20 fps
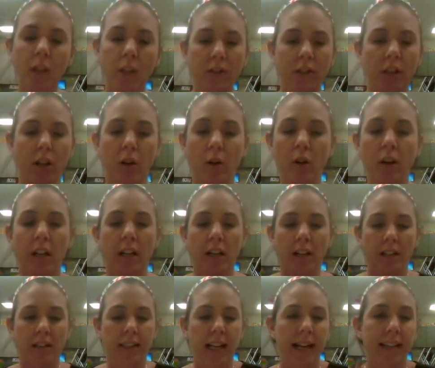So
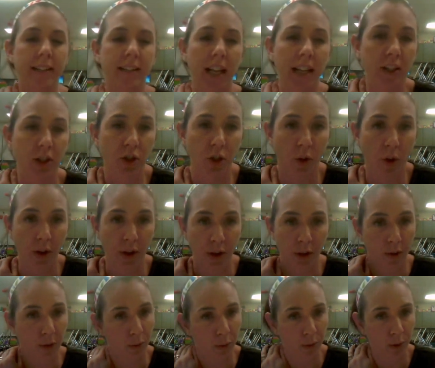that's kind of showing
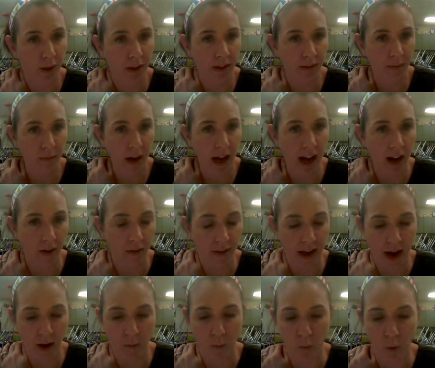you how
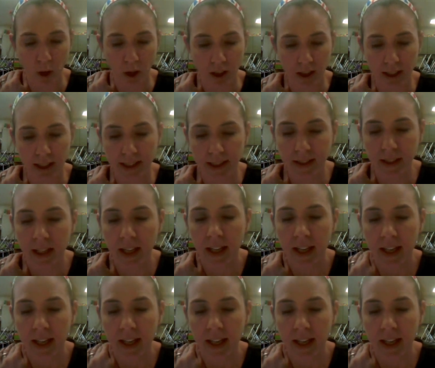that works,